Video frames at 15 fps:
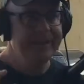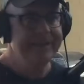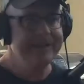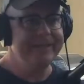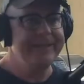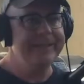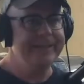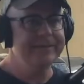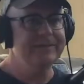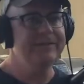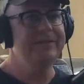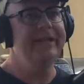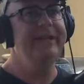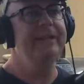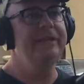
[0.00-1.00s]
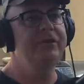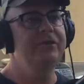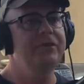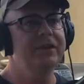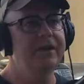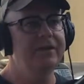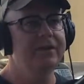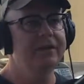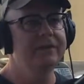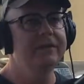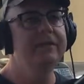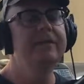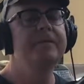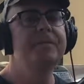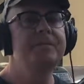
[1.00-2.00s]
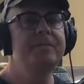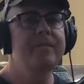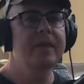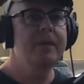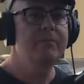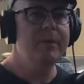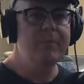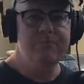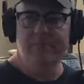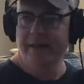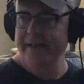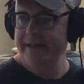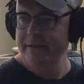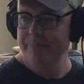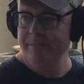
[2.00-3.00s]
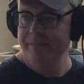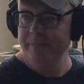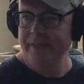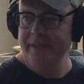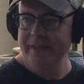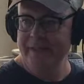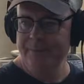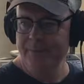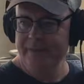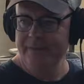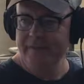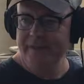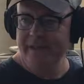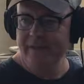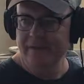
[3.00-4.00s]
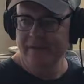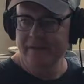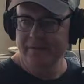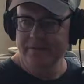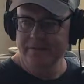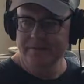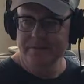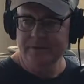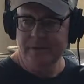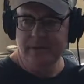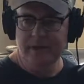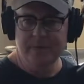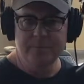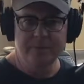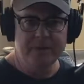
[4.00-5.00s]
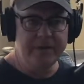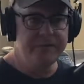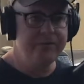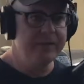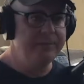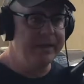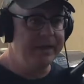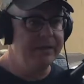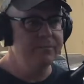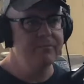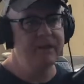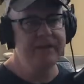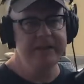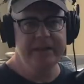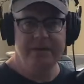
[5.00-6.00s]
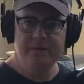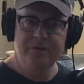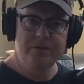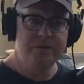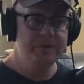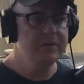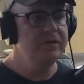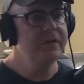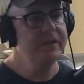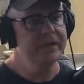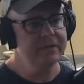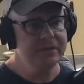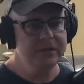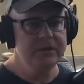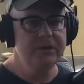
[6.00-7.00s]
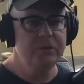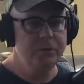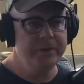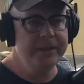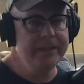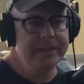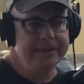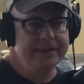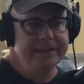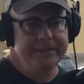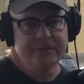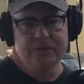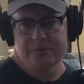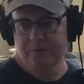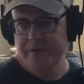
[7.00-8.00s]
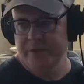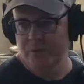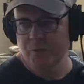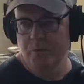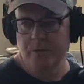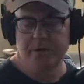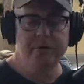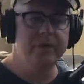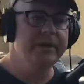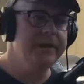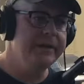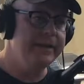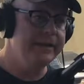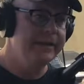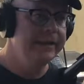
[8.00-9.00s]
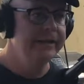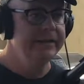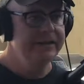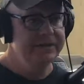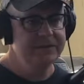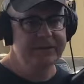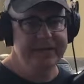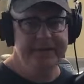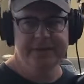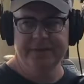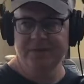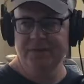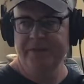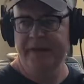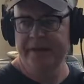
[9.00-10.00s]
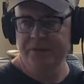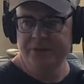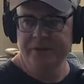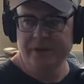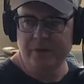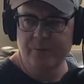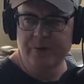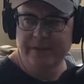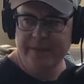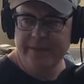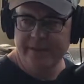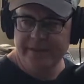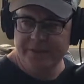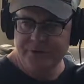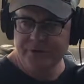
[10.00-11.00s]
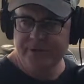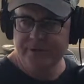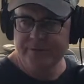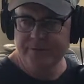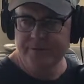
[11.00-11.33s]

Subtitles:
can't stand each other, but money may keep it together. Yeah. If you're making money and you can at least record, or you can stand on stage and not want to kill each other.